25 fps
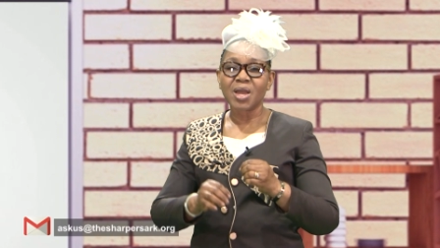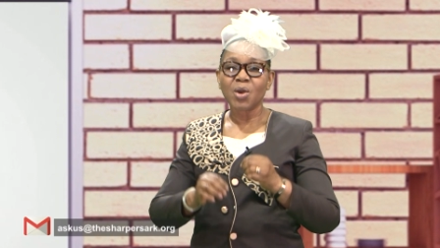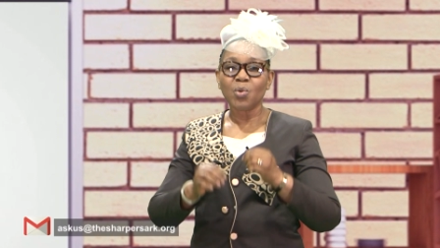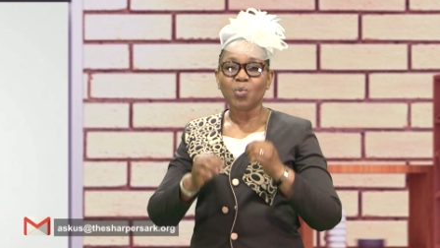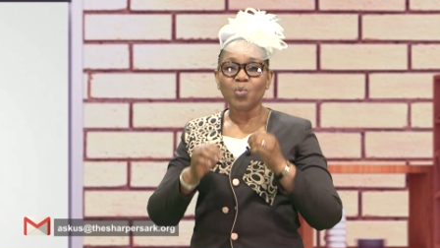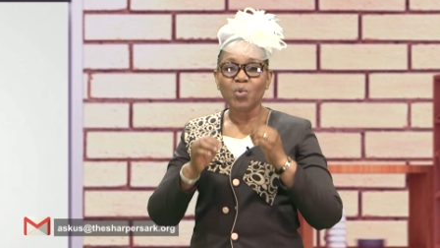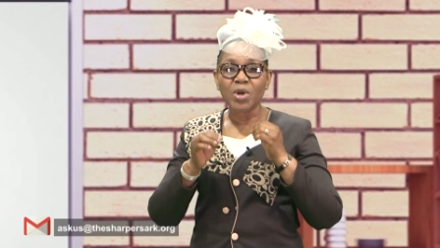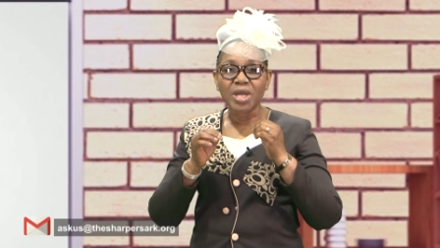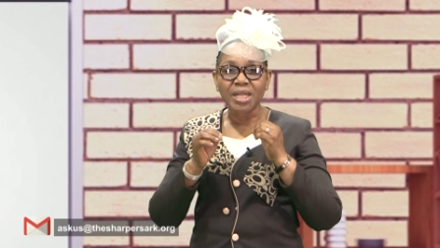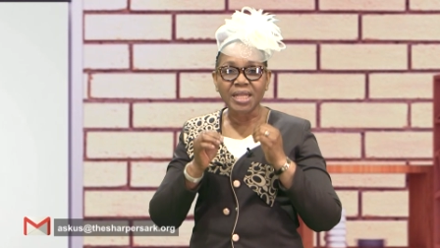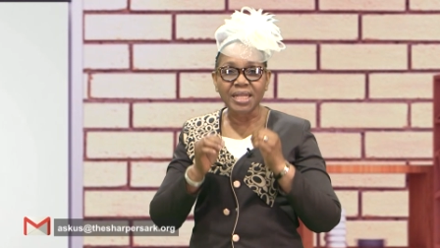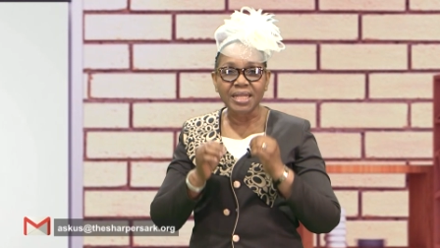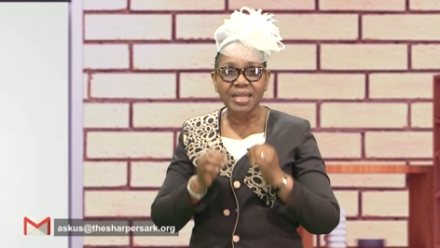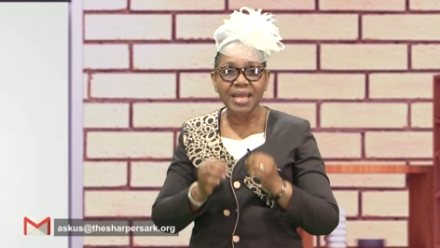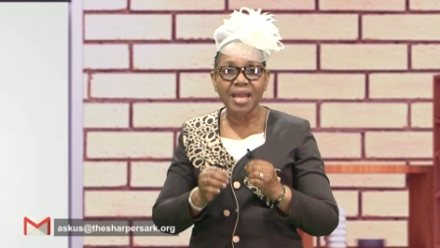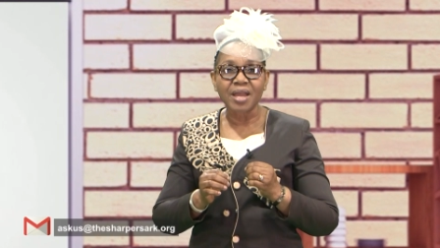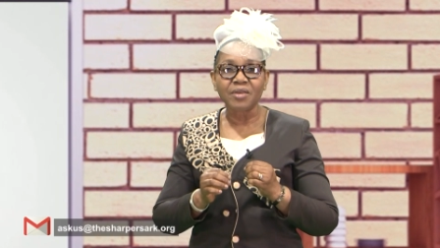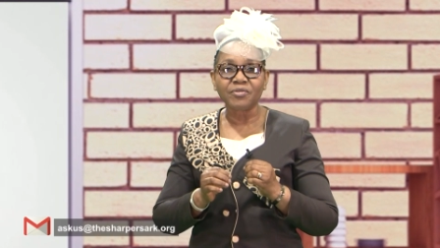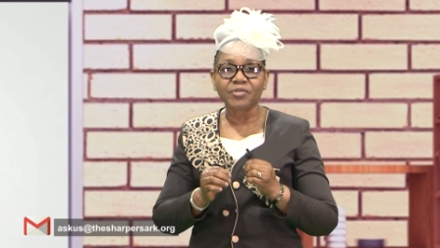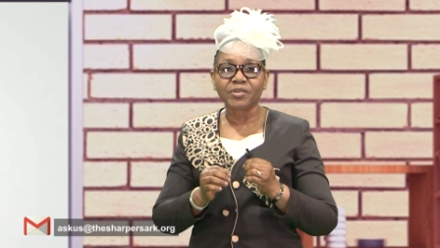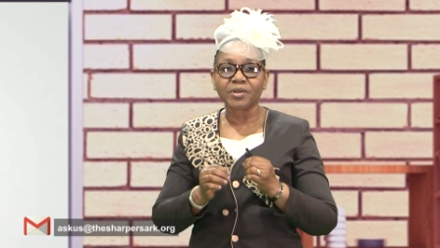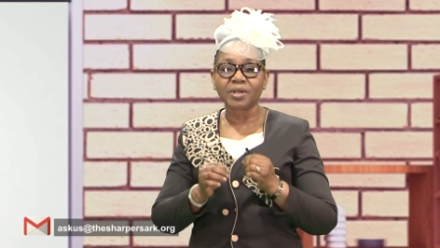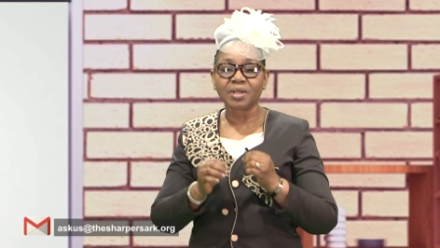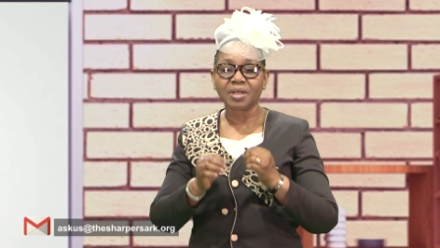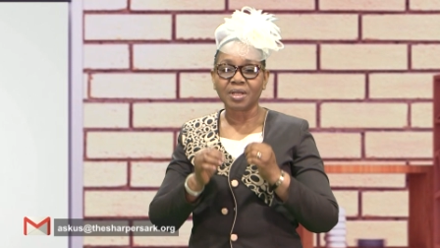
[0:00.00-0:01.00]
will
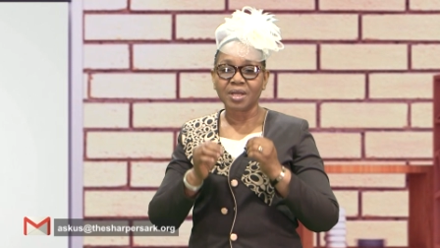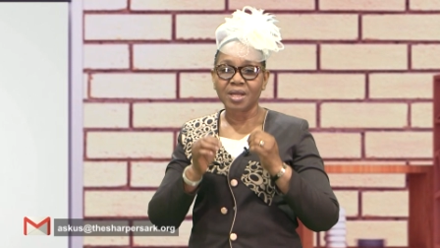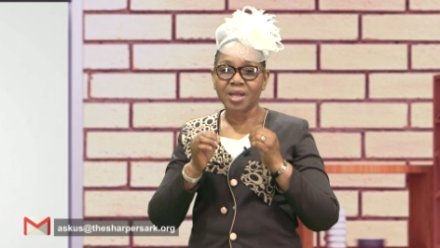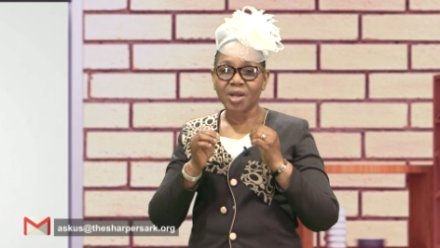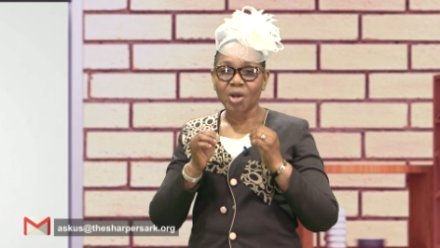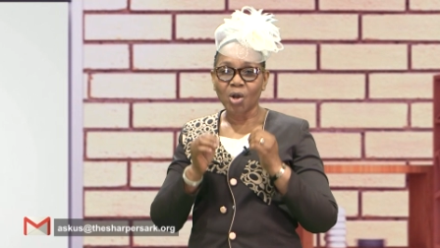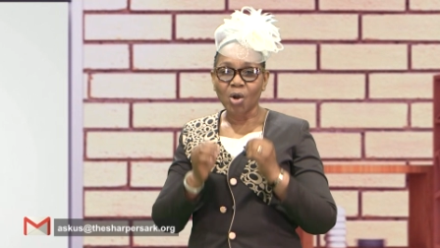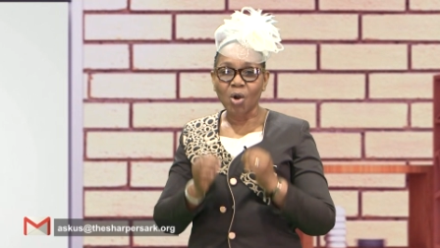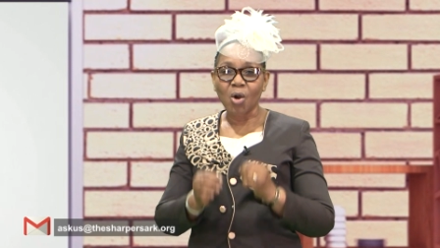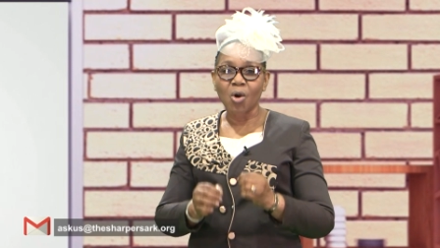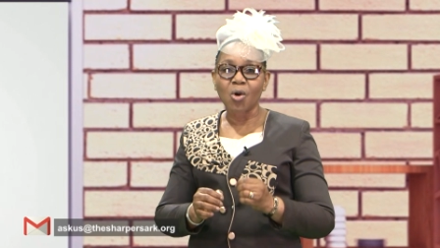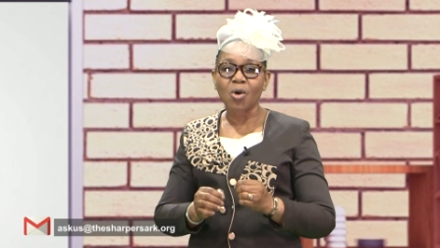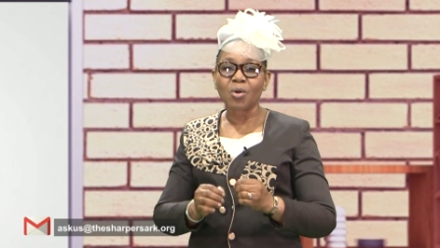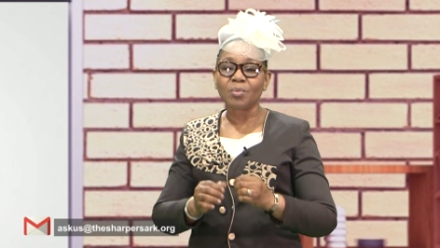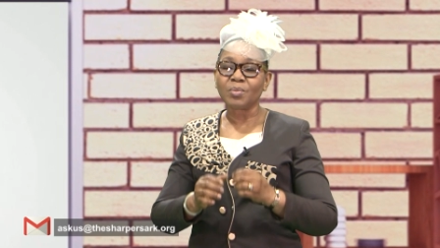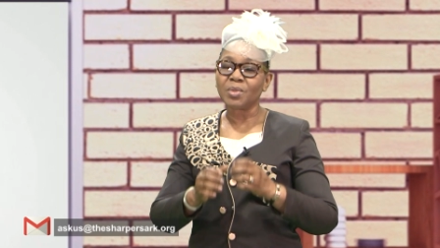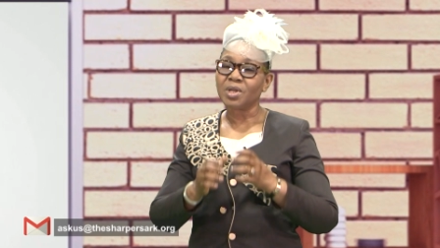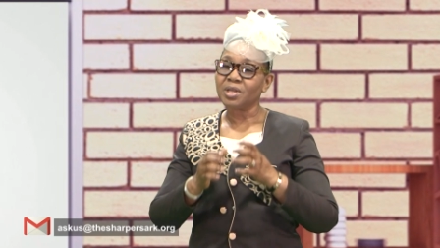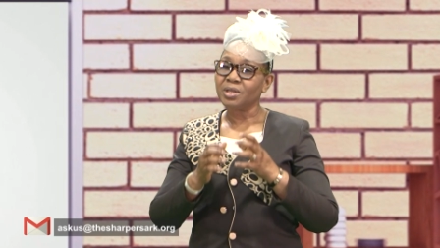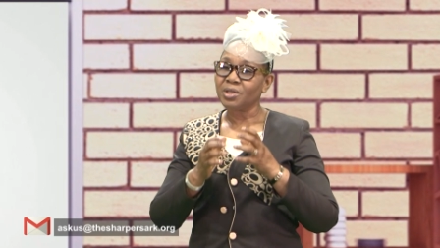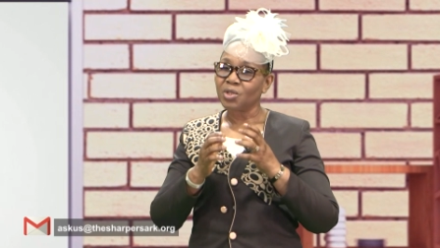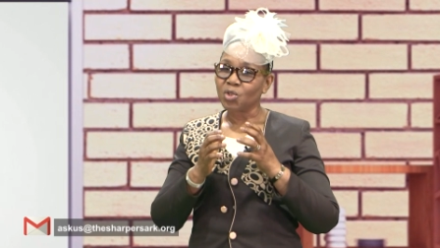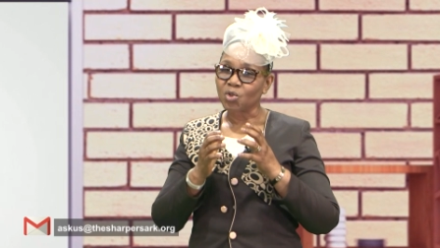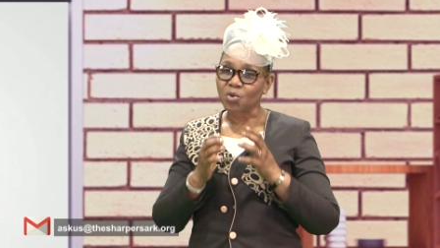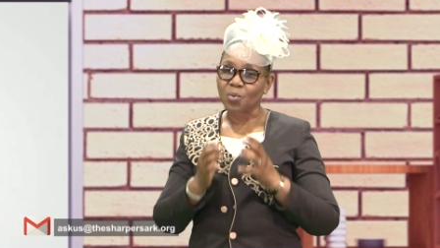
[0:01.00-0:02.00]
never come
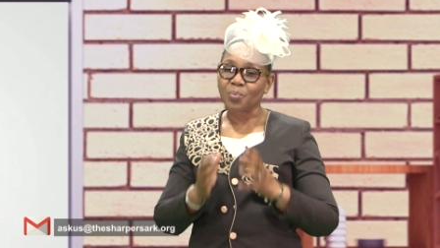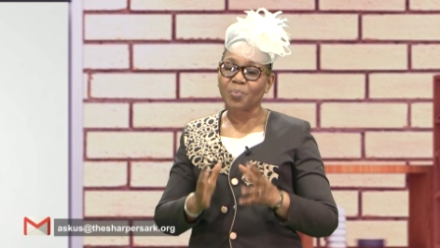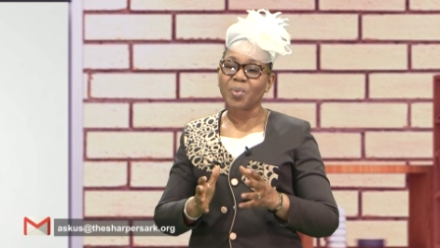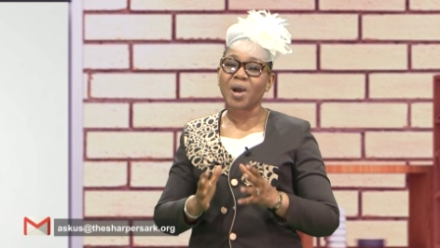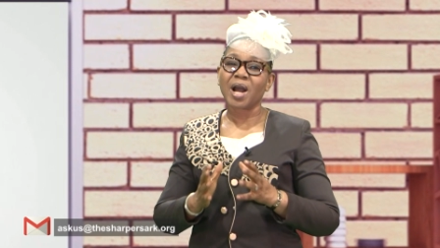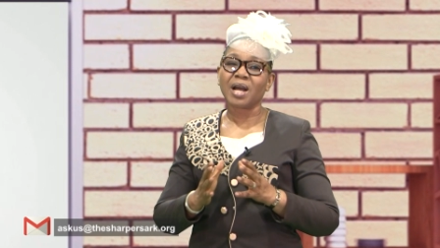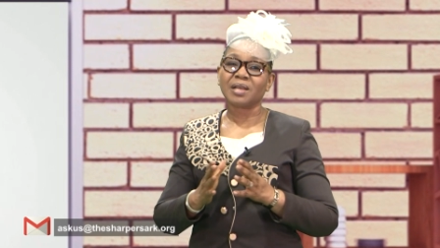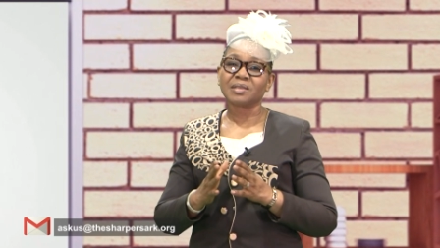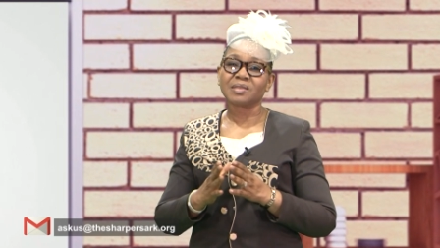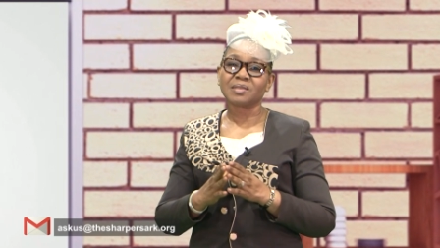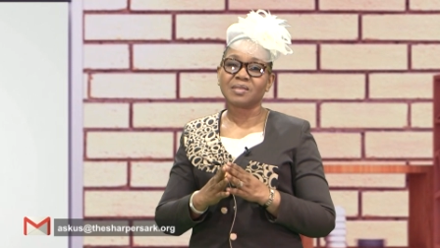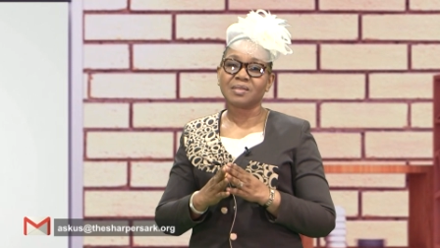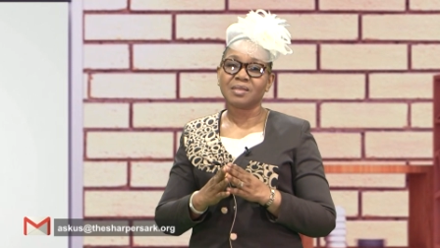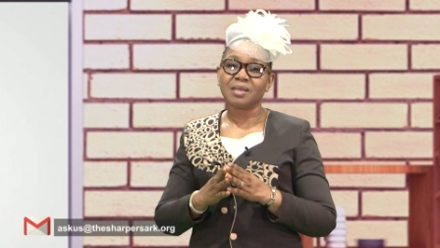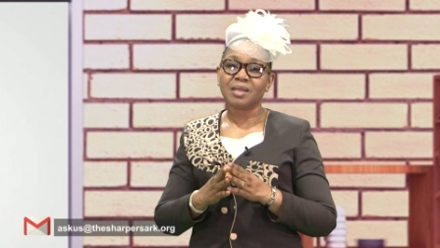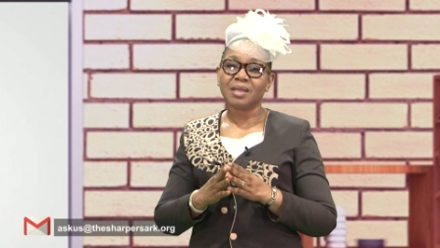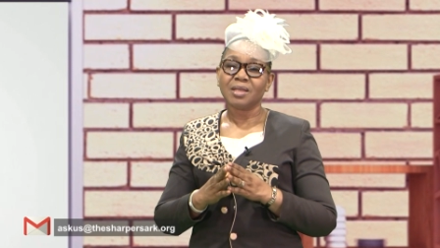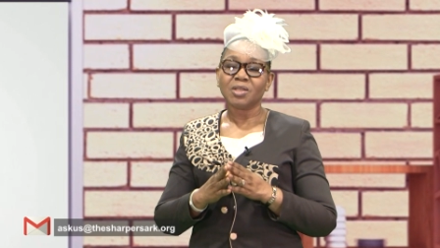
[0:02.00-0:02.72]
to pass.